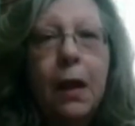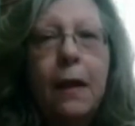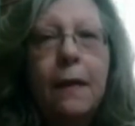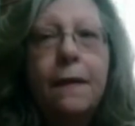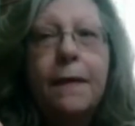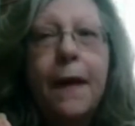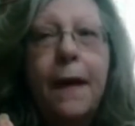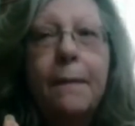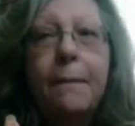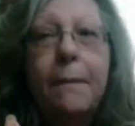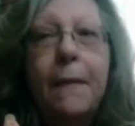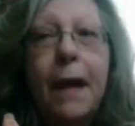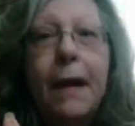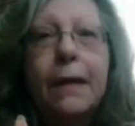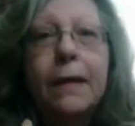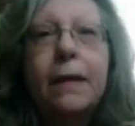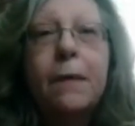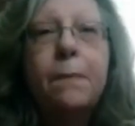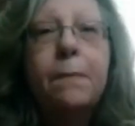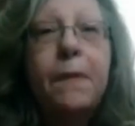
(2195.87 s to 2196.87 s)
They
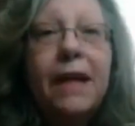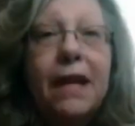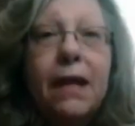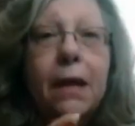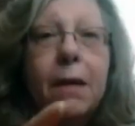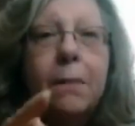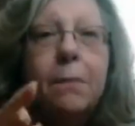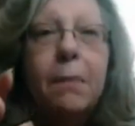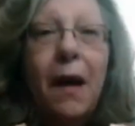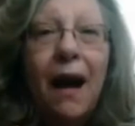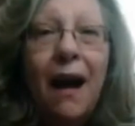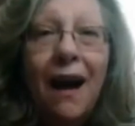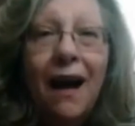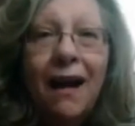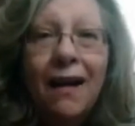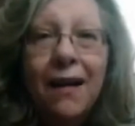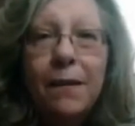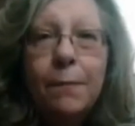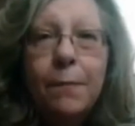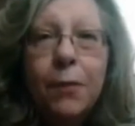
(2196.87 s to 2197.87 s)
make the beaded
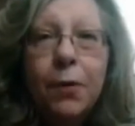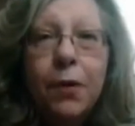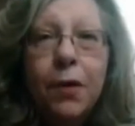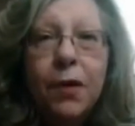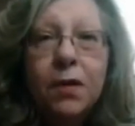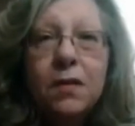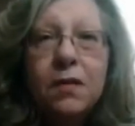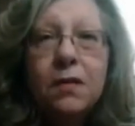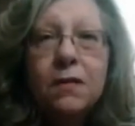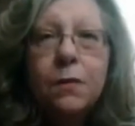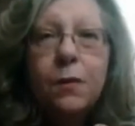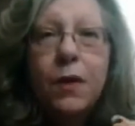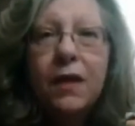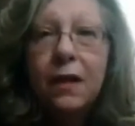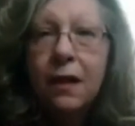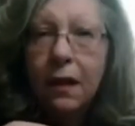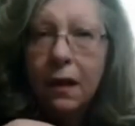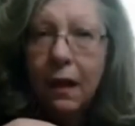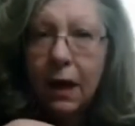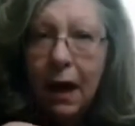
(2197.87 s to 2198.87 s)
pocketbooks with
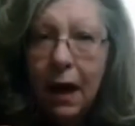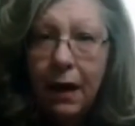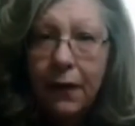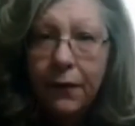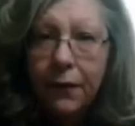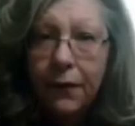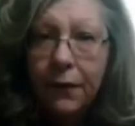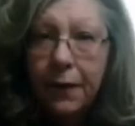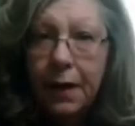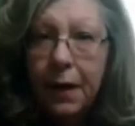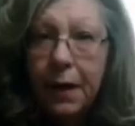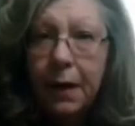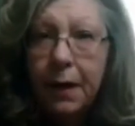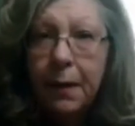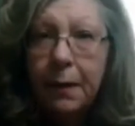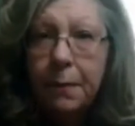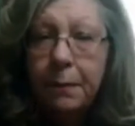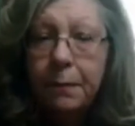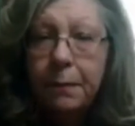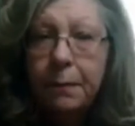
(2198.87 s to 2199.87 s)
the liner in
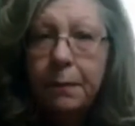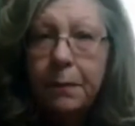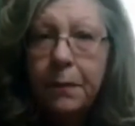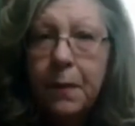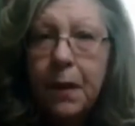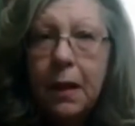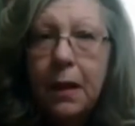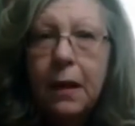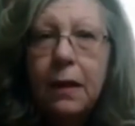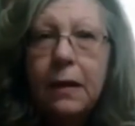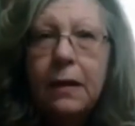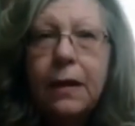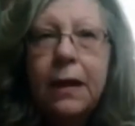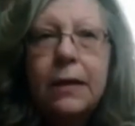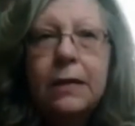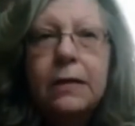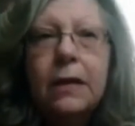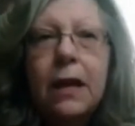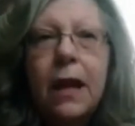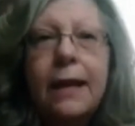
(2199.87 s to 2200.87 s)
them,
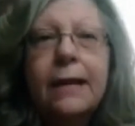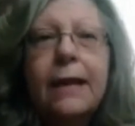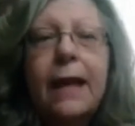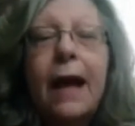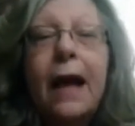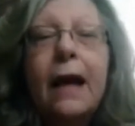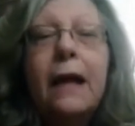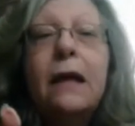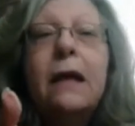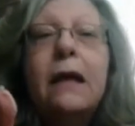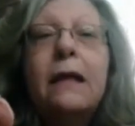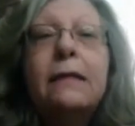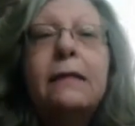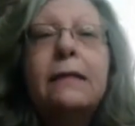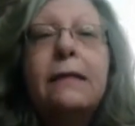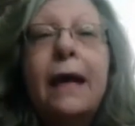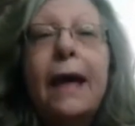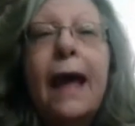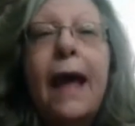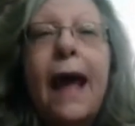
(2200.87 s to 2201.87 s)
things like that.
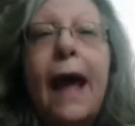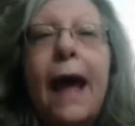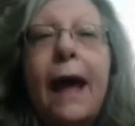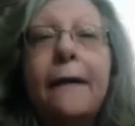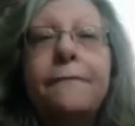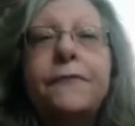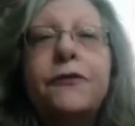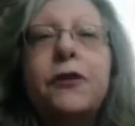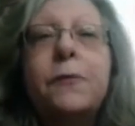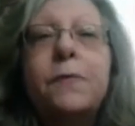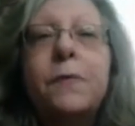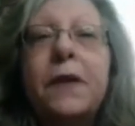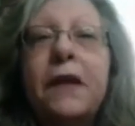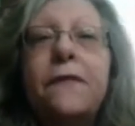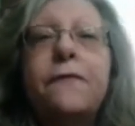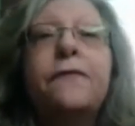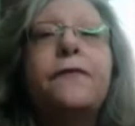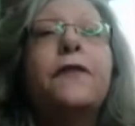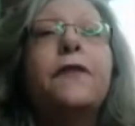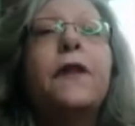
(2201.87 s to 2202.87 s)
They have to be
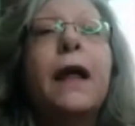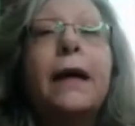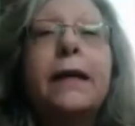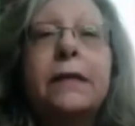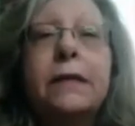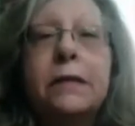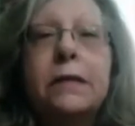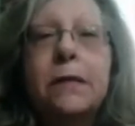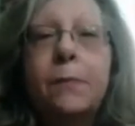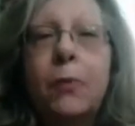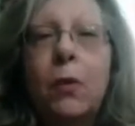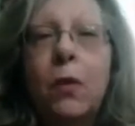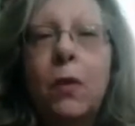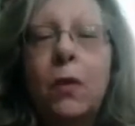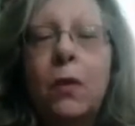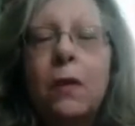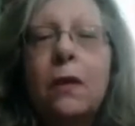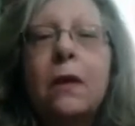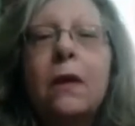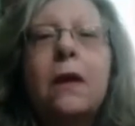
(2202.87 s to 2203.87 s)
flexible.
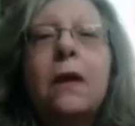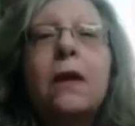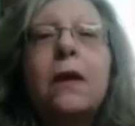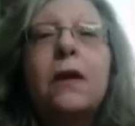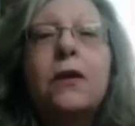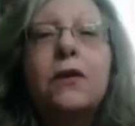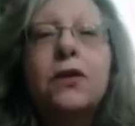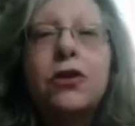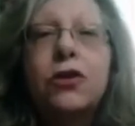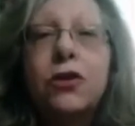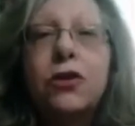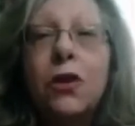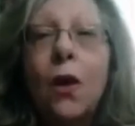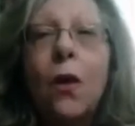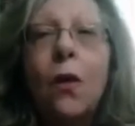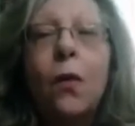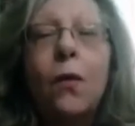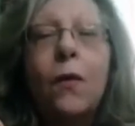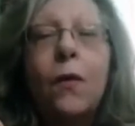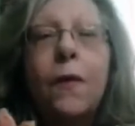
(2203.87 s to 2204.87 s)

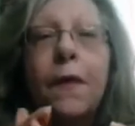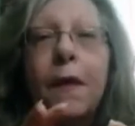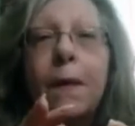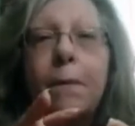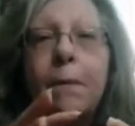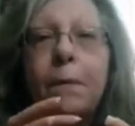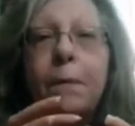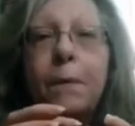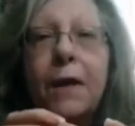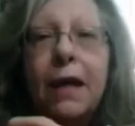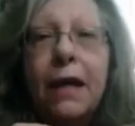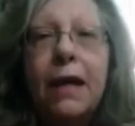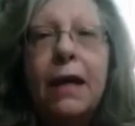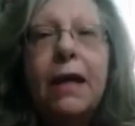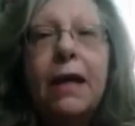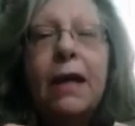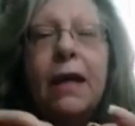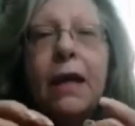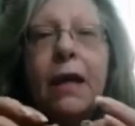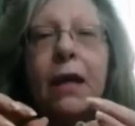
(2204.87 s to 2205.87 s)
So the
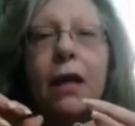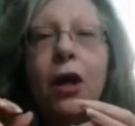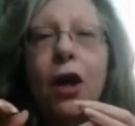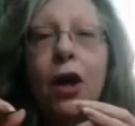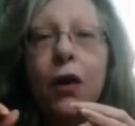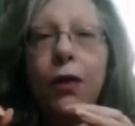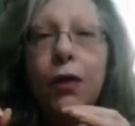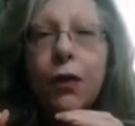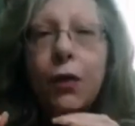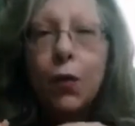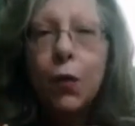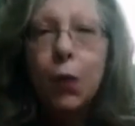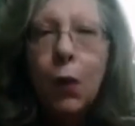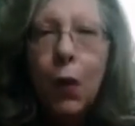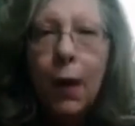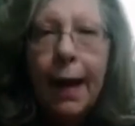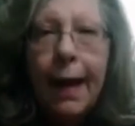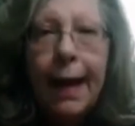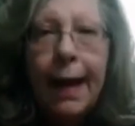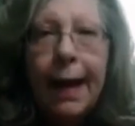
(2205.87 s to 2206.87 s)
beading
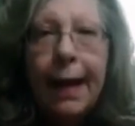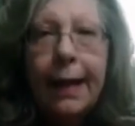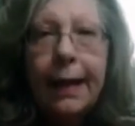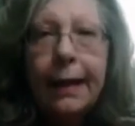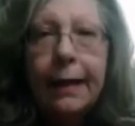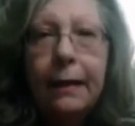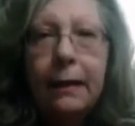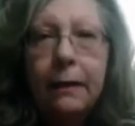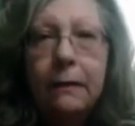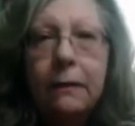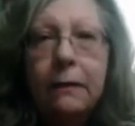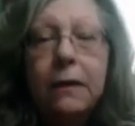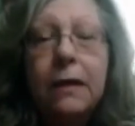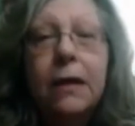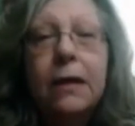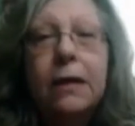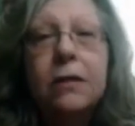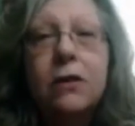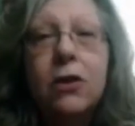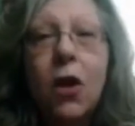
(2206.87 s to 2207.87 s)
thread
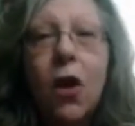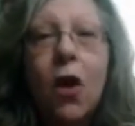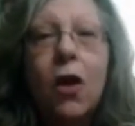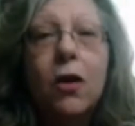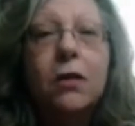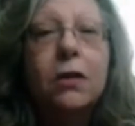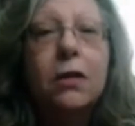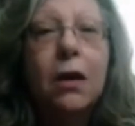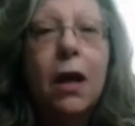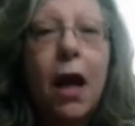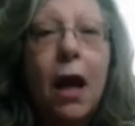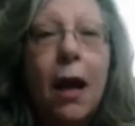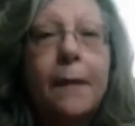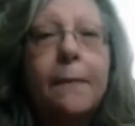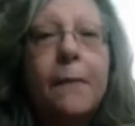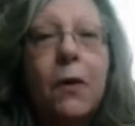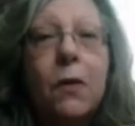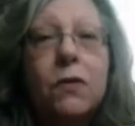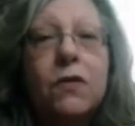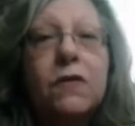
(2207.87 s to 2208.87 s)
that is called
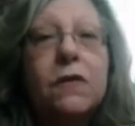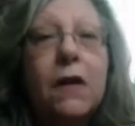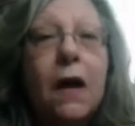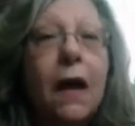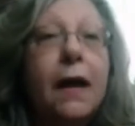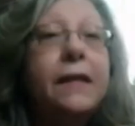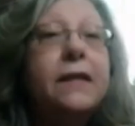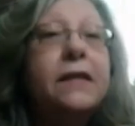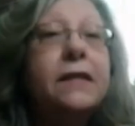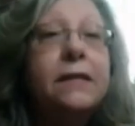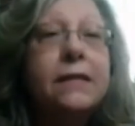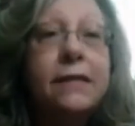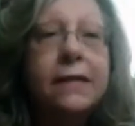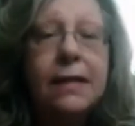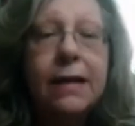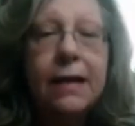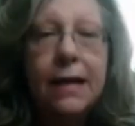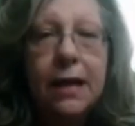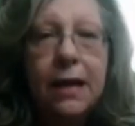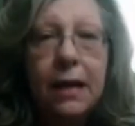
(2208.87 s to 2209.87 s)
Nymo size
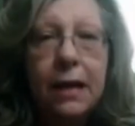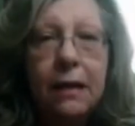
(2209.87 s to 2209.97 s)
D